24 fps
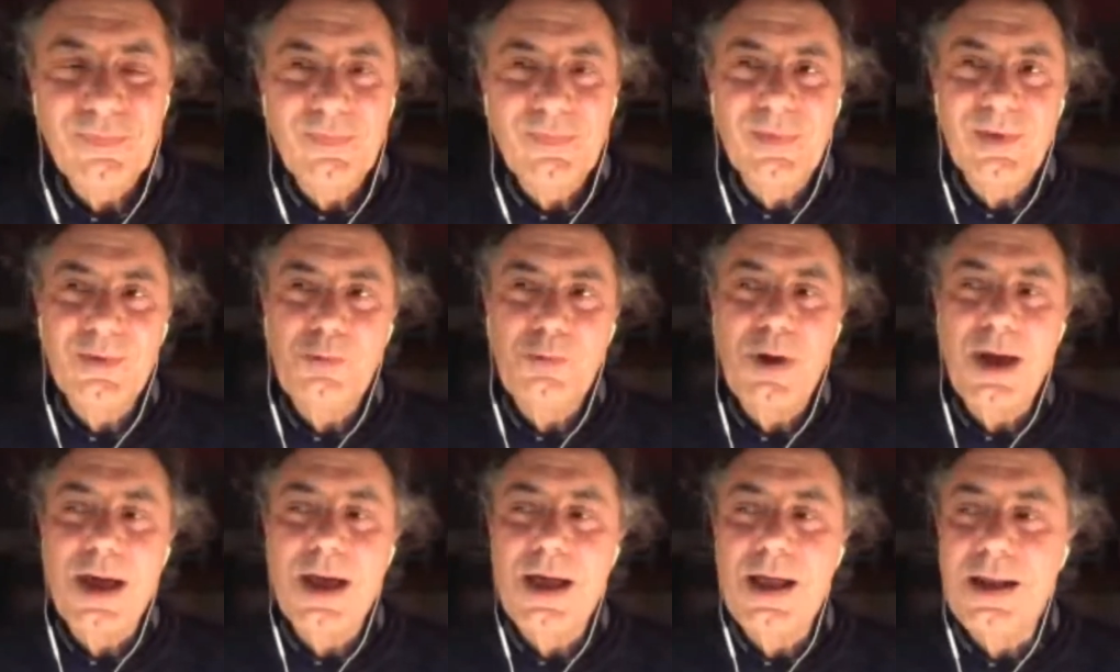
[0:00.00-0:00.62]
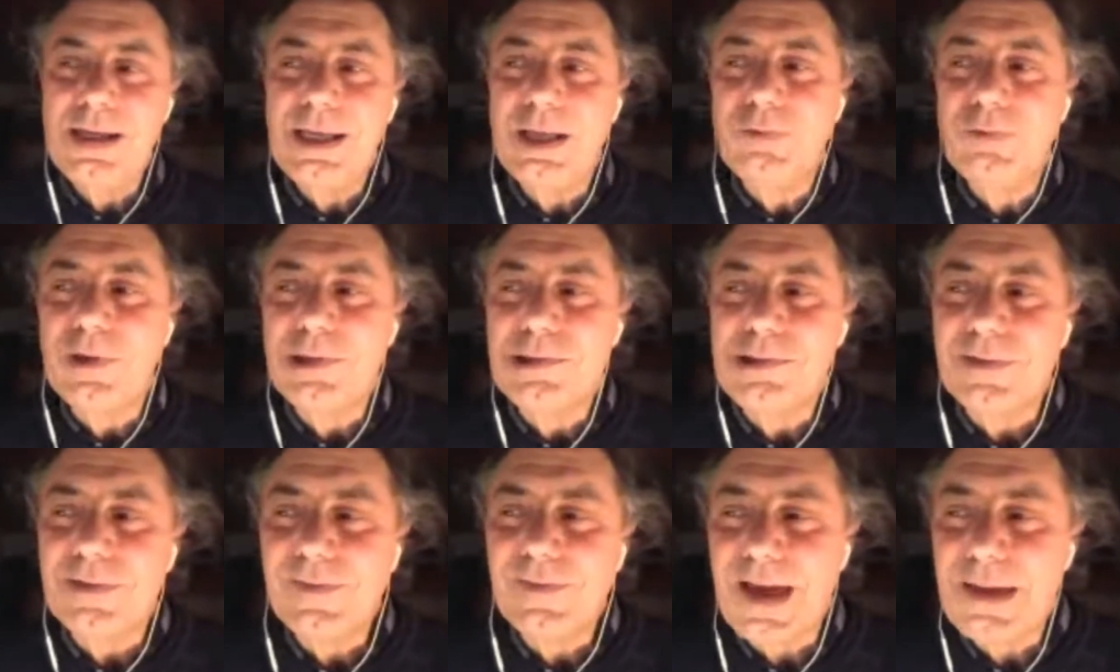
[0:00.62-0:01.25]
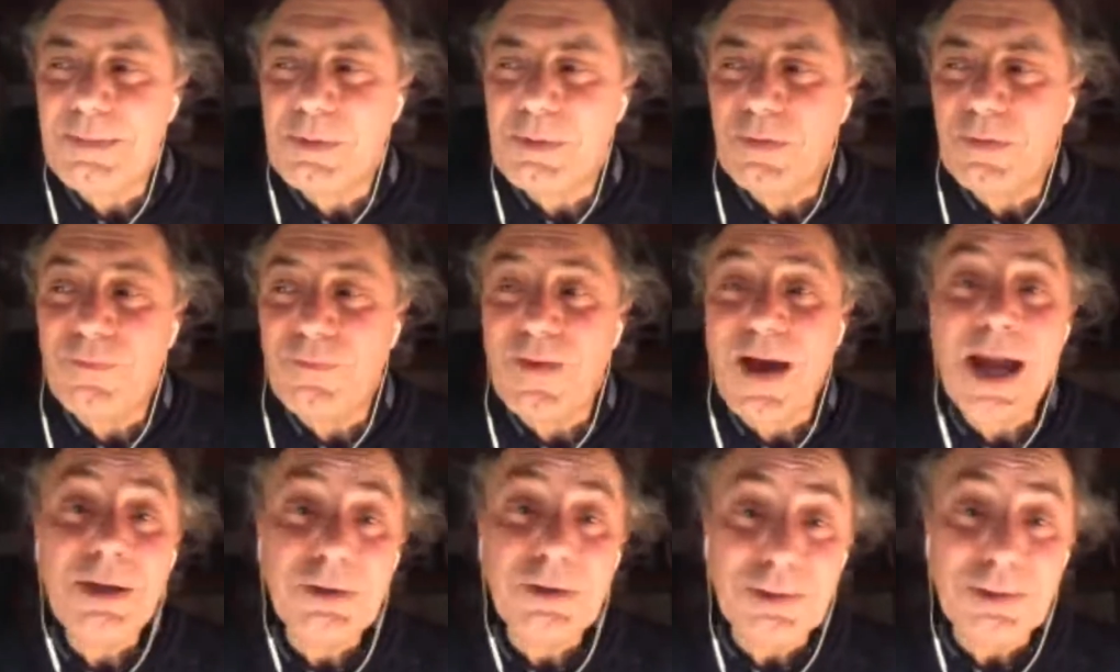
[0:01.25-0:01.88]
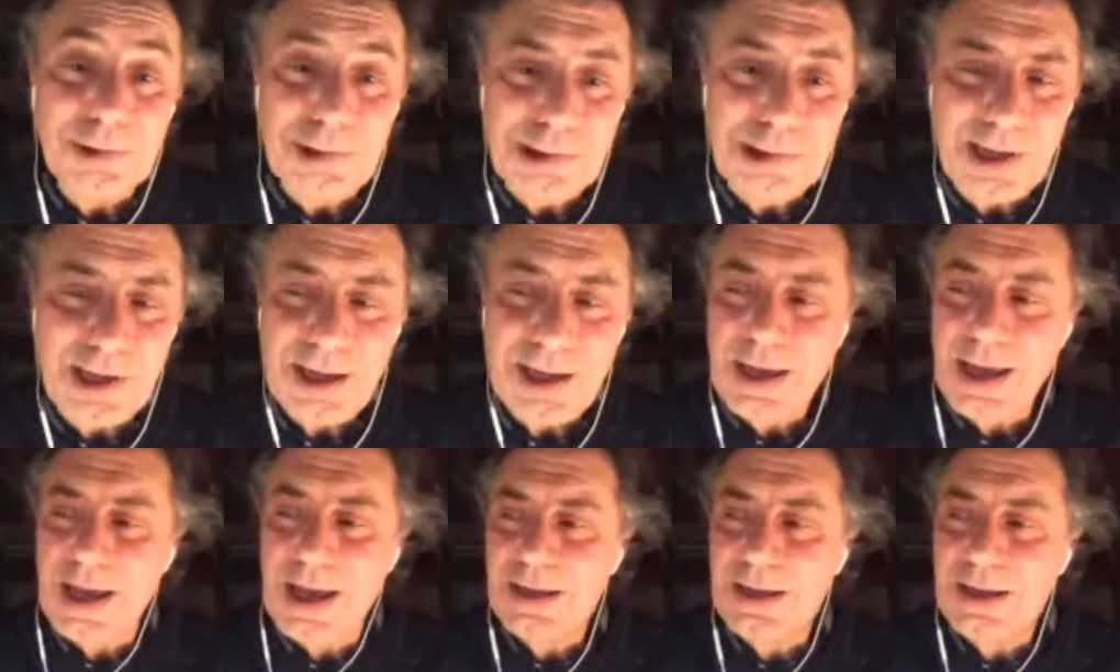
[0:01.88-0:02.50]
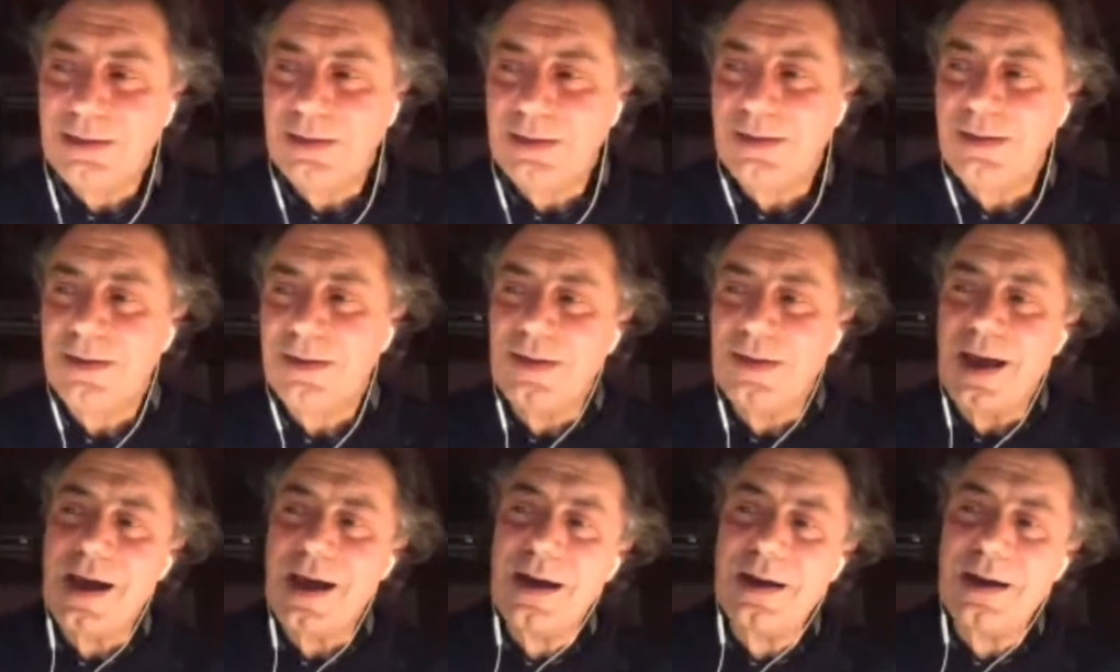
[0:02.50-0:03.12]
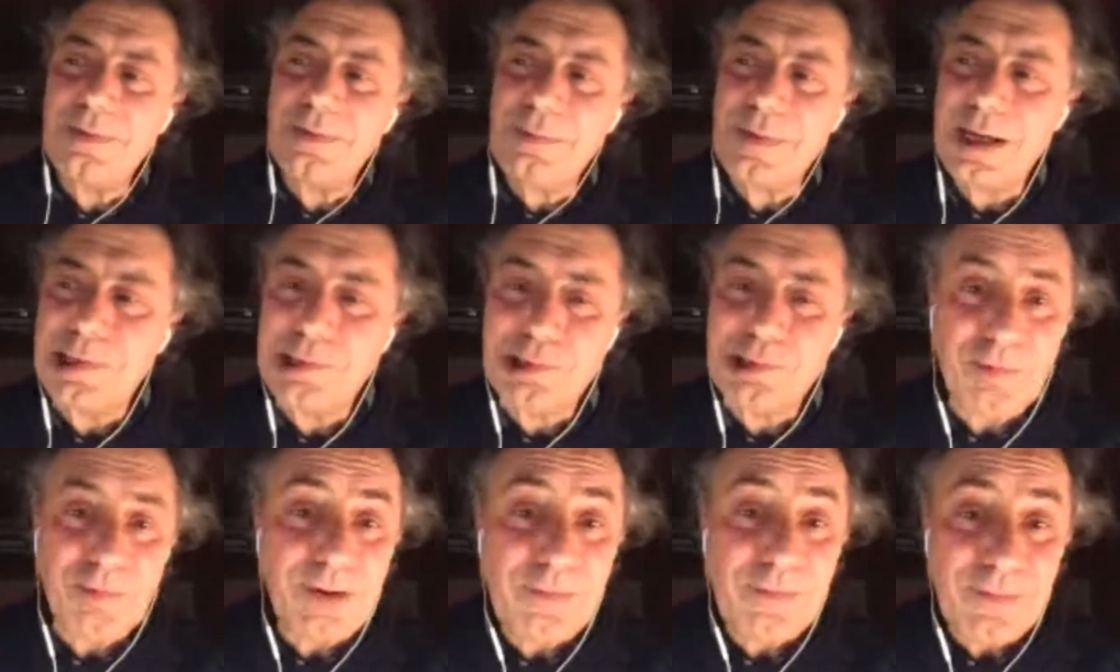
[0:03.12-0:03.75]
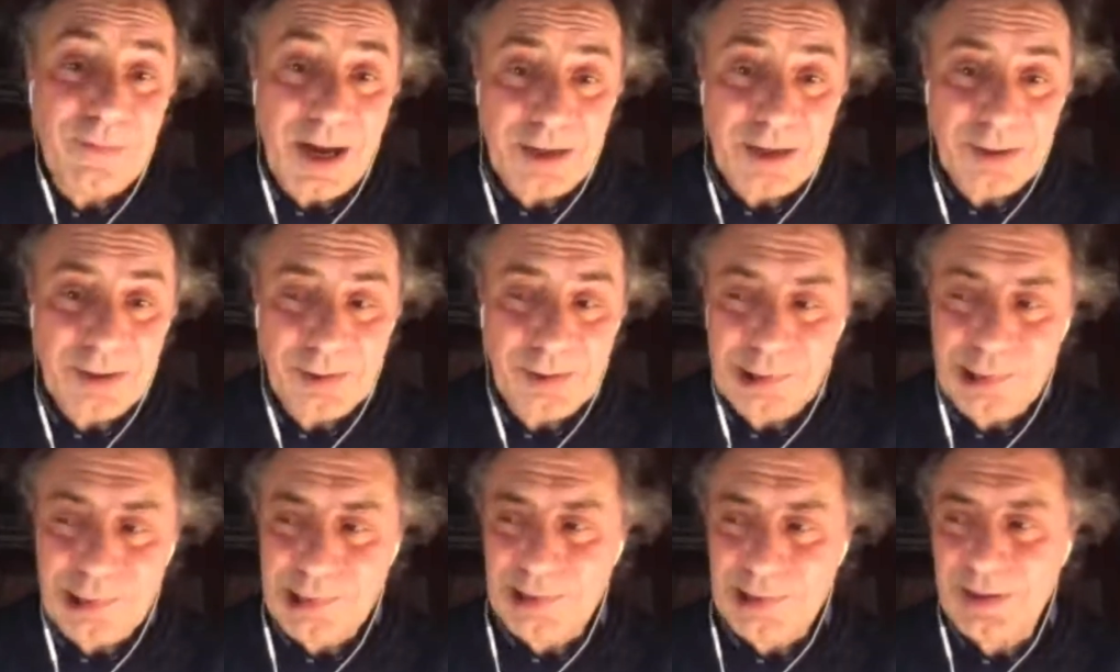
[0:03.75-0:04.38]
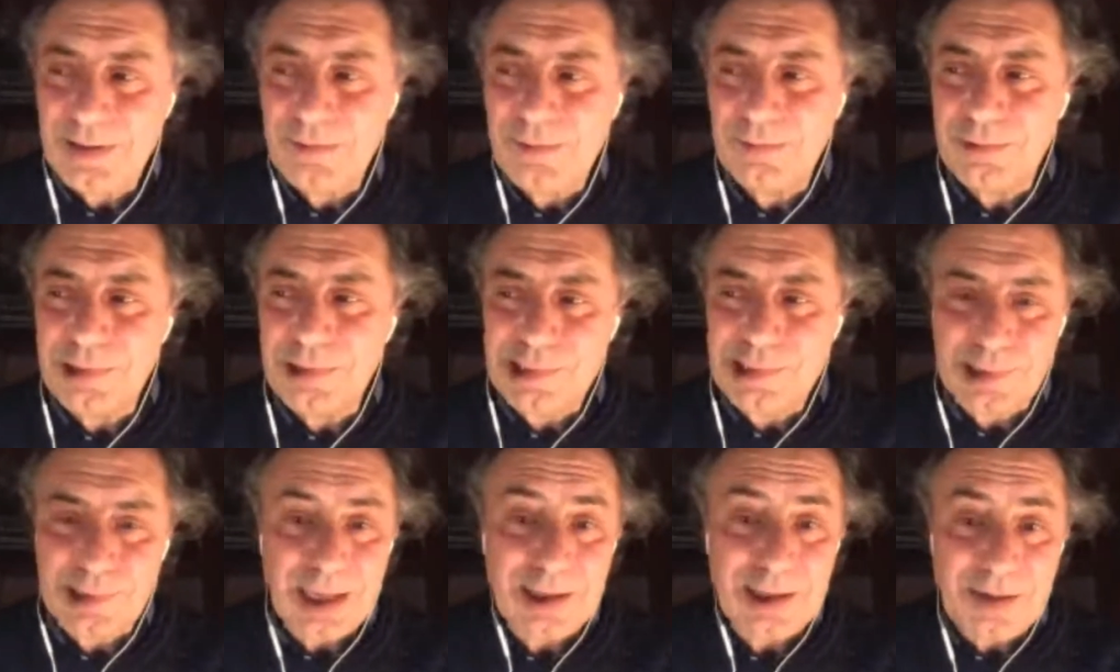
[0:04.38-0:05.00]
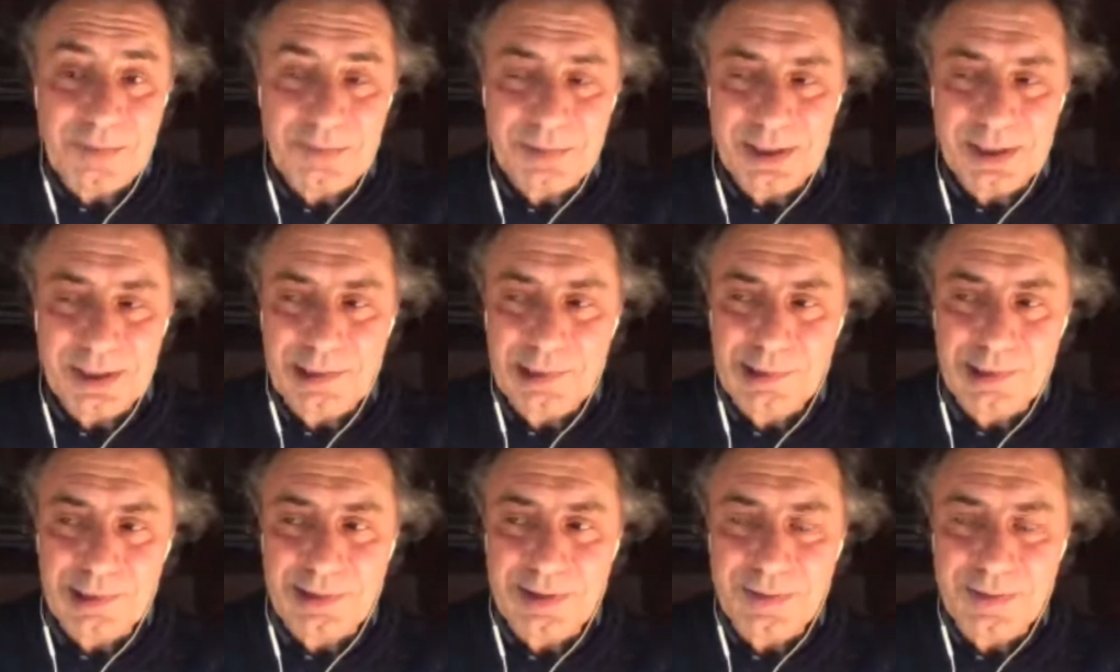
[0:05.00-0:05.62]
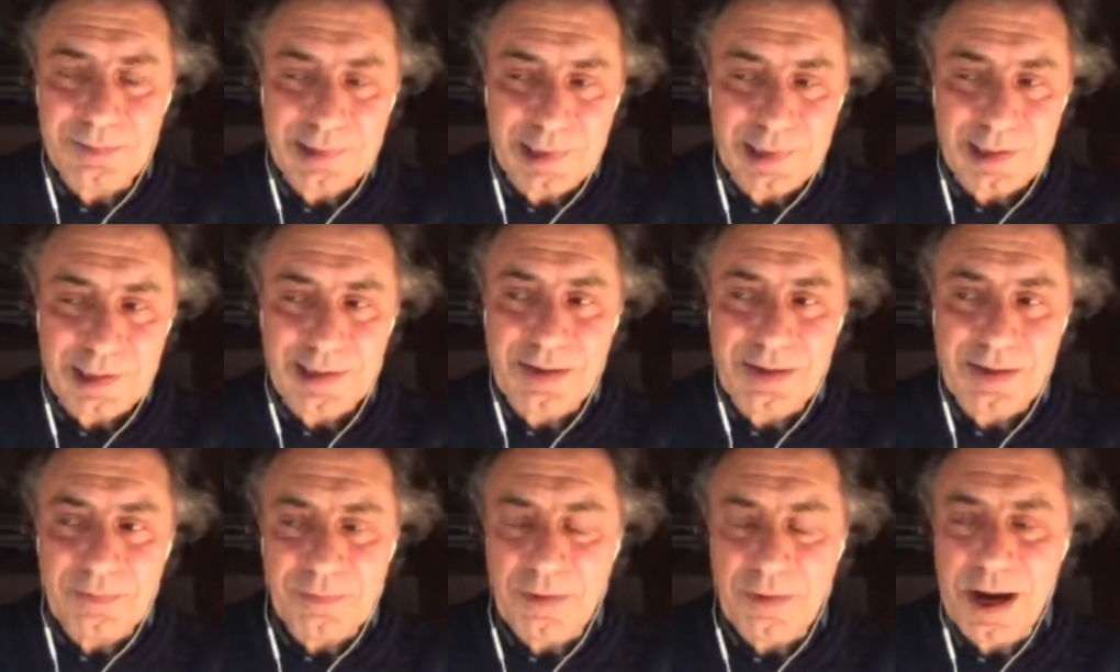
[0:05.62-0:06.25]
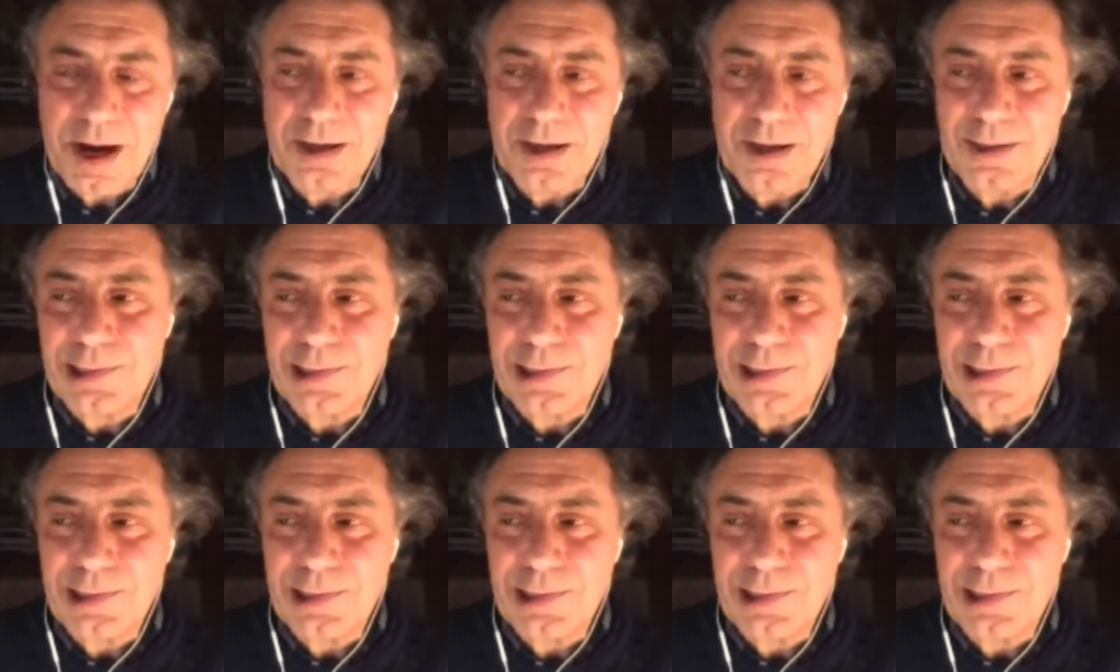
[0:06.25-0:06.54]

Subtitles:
Well, it was a time of vinyls, and I had made 3 vinyls with Sesame Records.